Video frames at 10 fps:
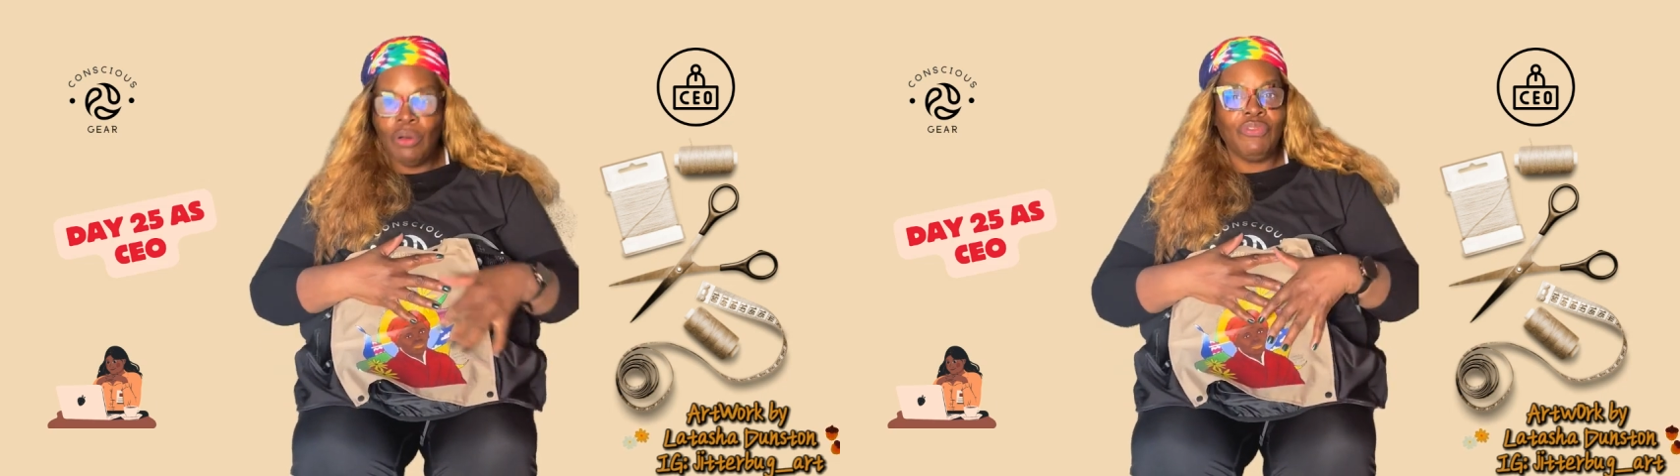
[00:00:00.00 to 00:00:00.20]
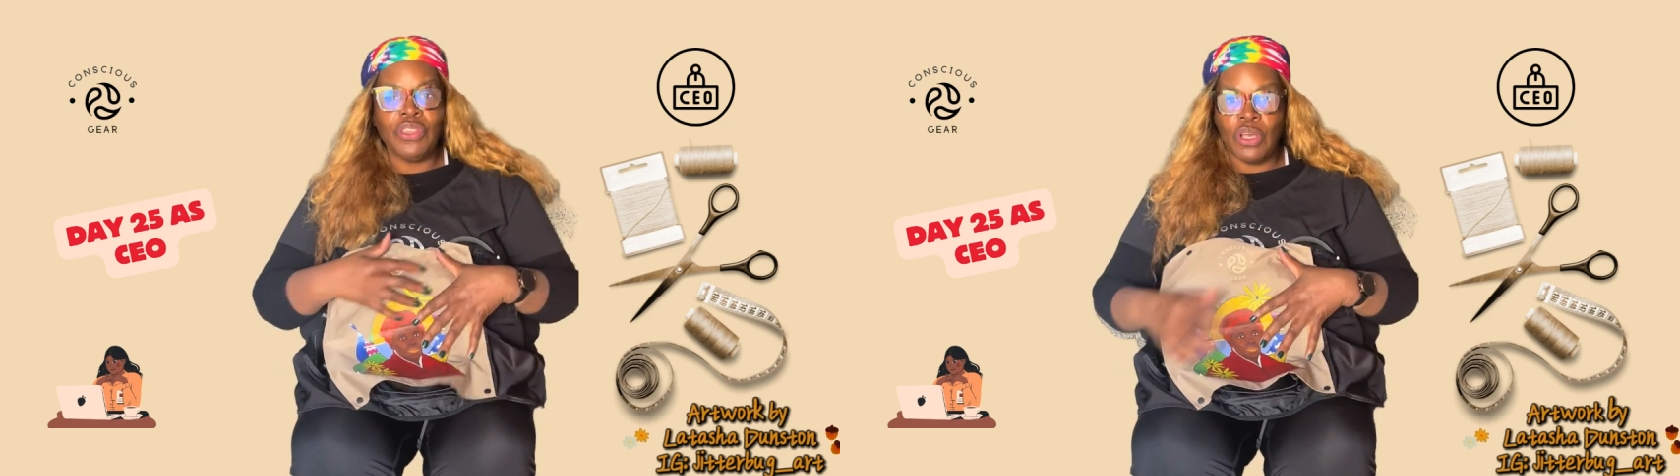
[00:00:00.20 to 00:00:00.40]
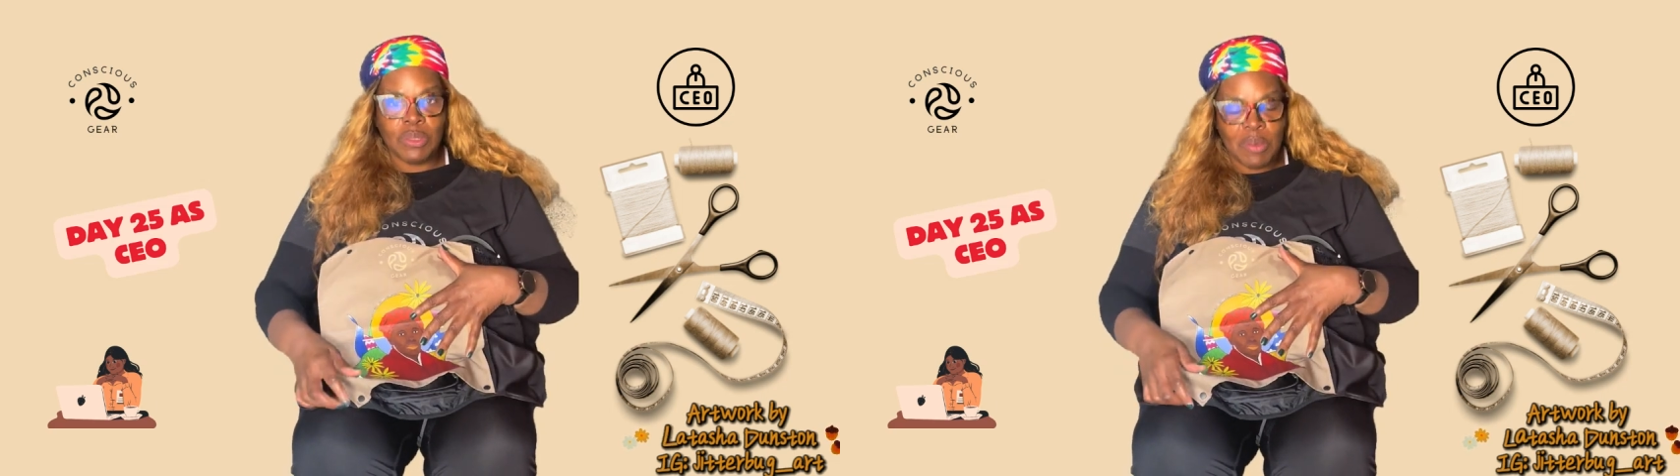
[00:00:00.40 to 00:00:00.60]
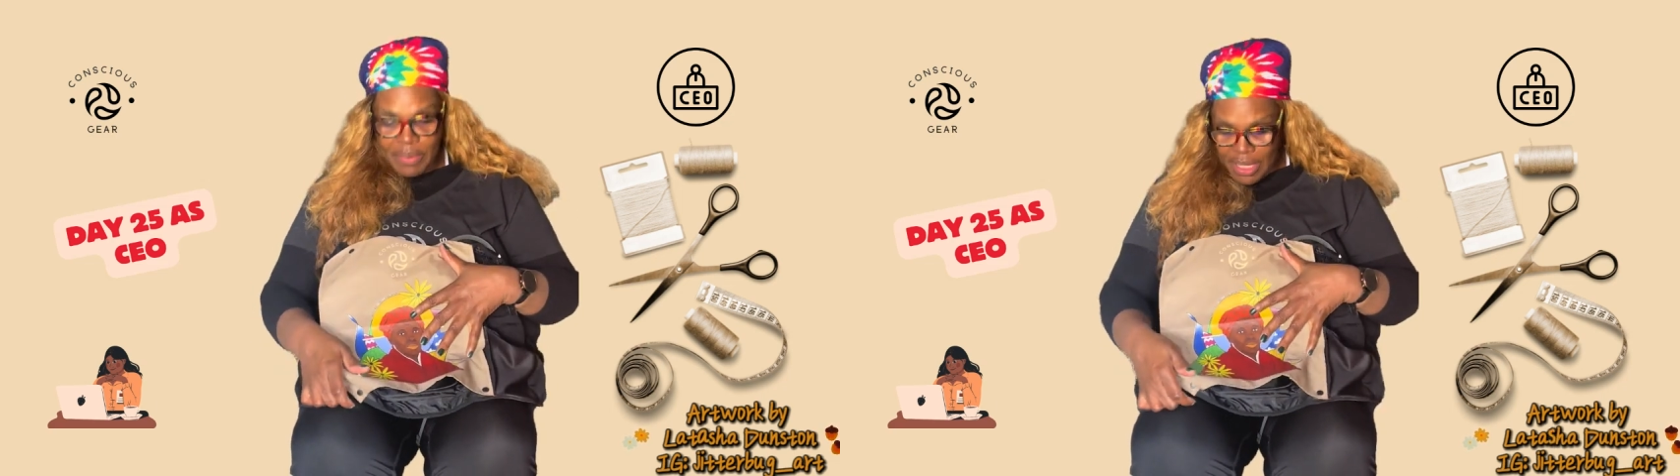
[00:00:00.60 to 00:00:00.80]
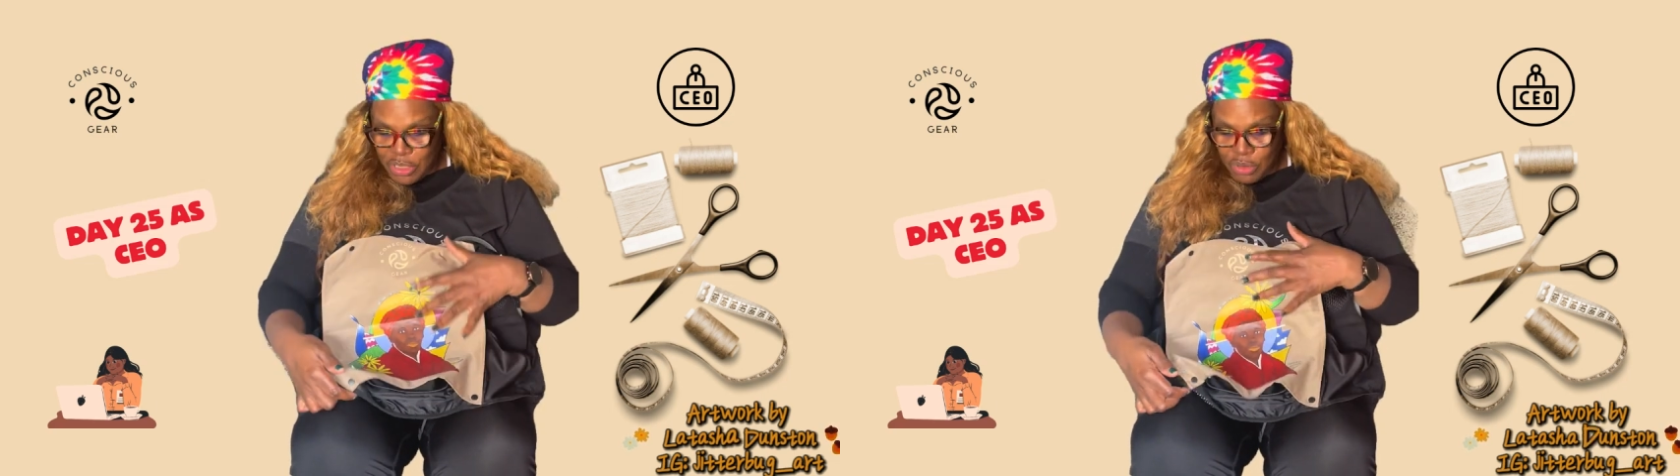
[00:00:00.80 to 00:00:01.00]
for those people
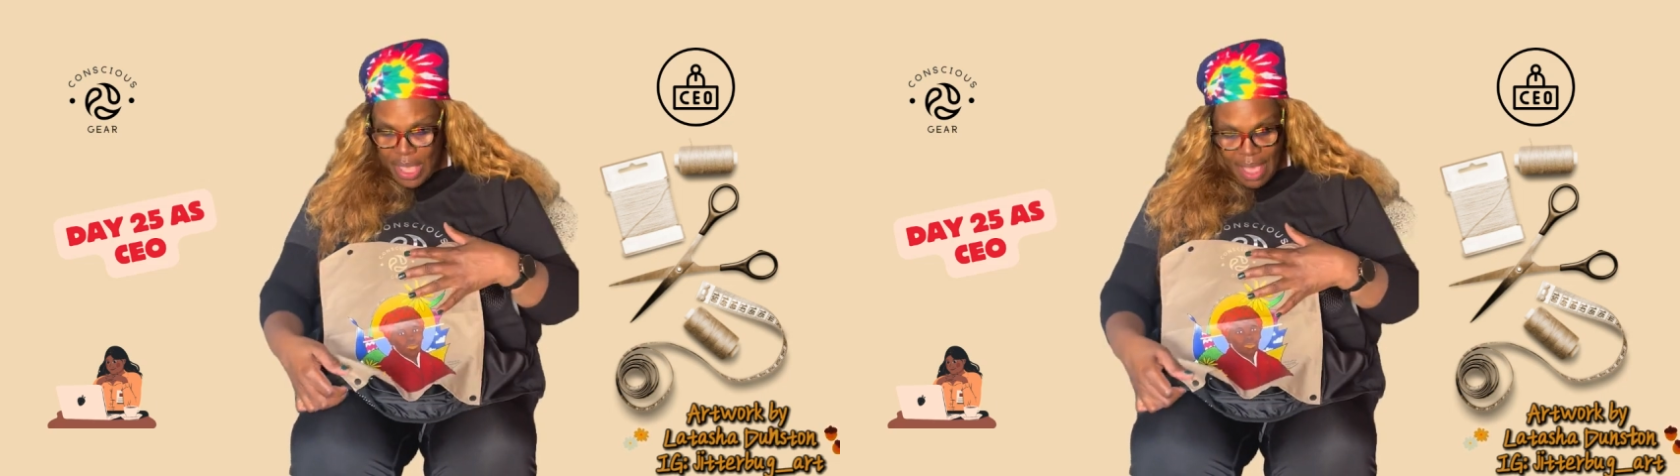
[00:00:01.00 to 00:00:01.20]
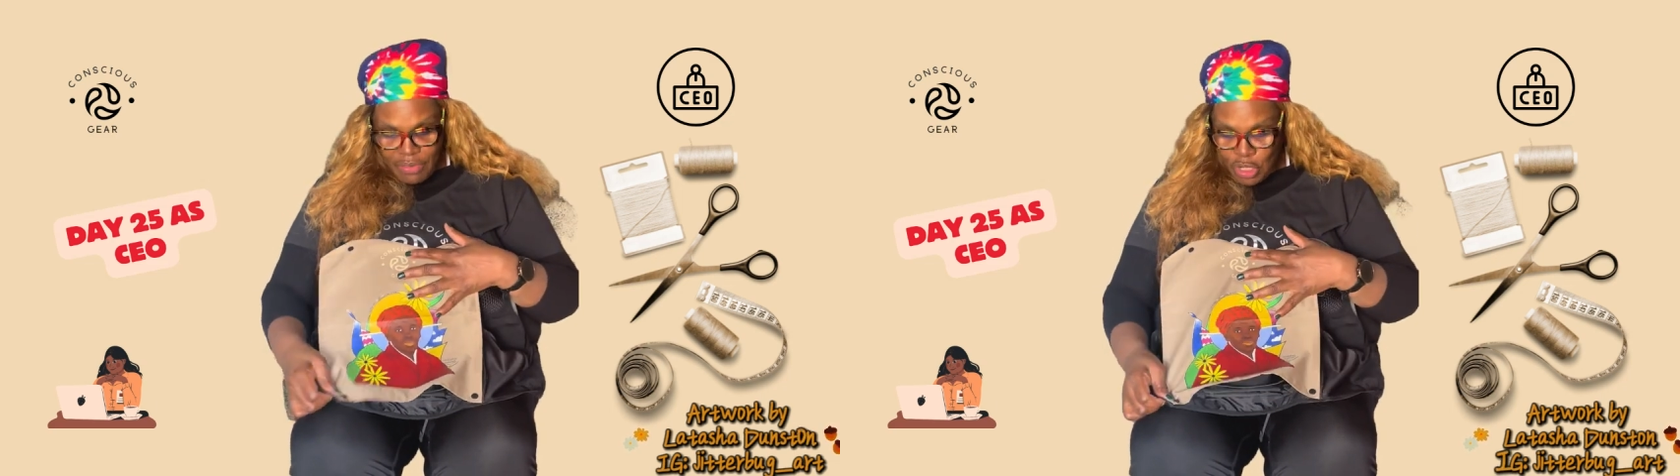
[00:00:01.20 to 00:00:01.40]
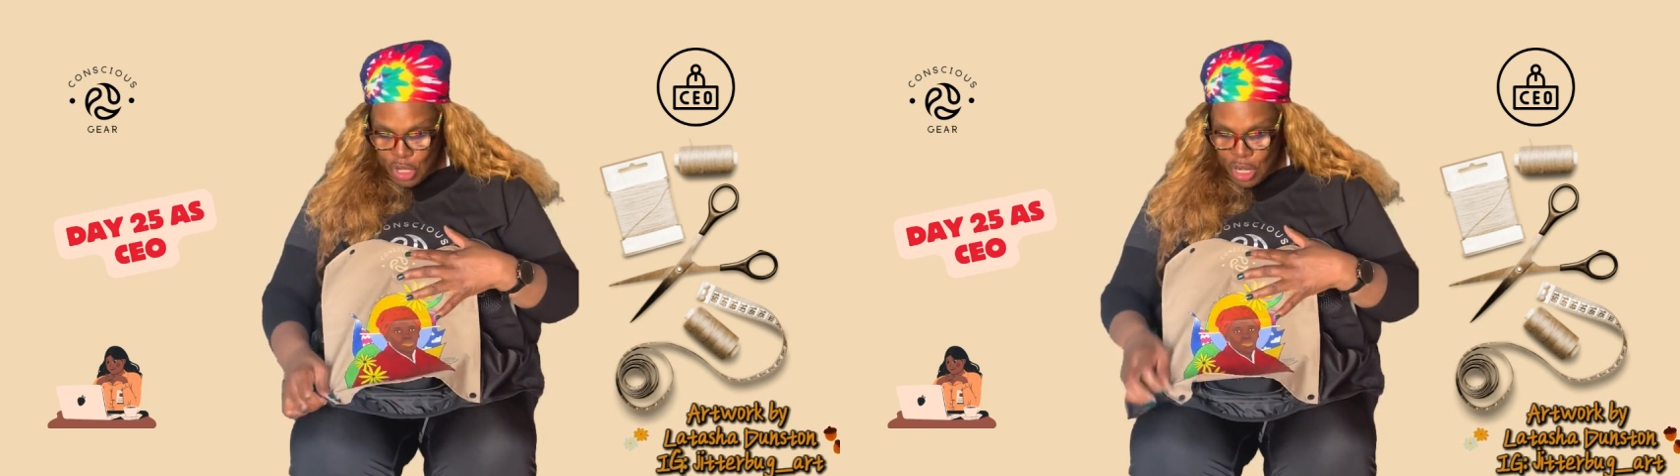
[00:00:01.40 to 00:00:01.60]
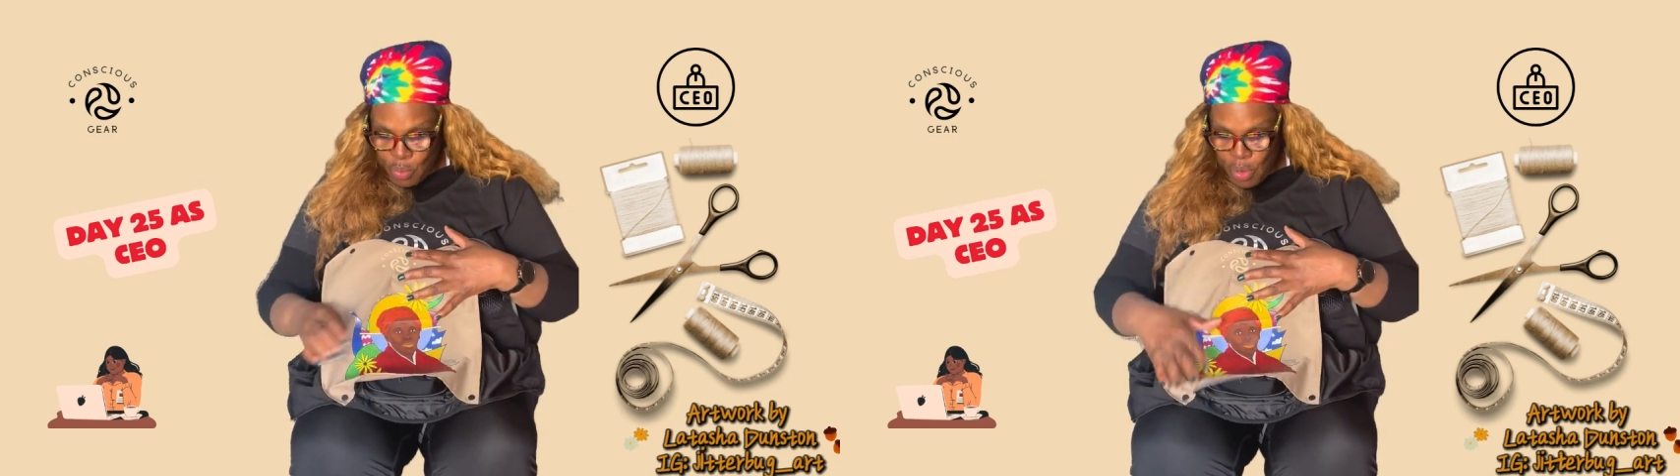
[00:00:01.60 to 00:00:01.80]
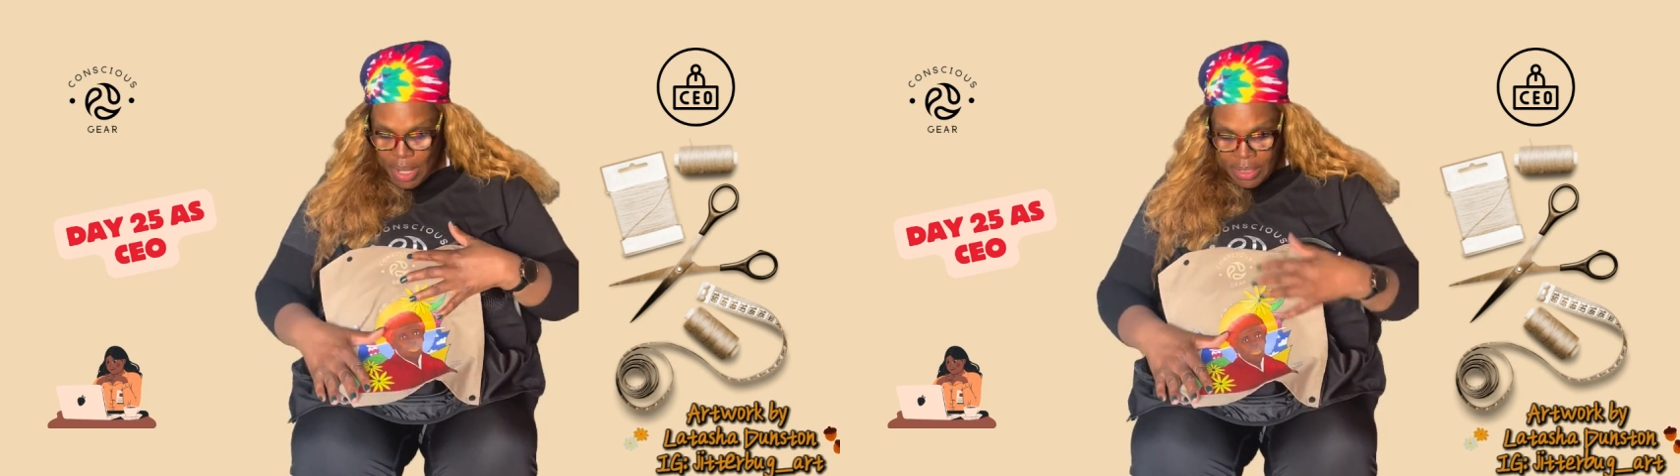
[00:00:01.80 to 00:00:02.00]
that do have the current
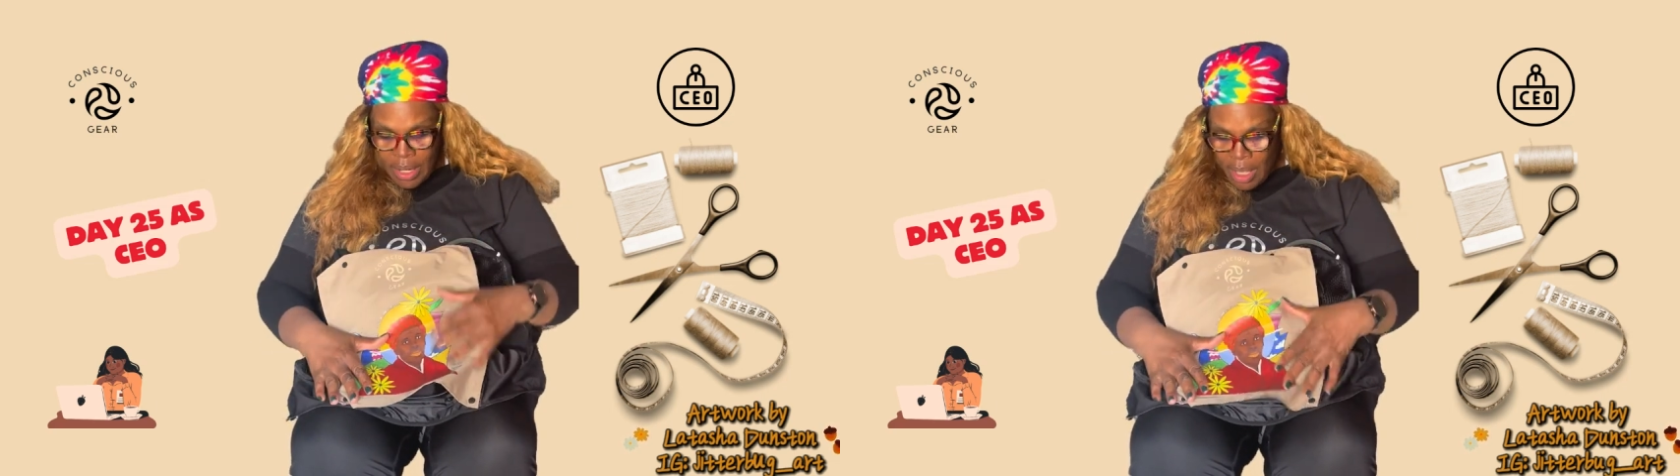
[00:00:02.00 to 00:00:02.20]
one,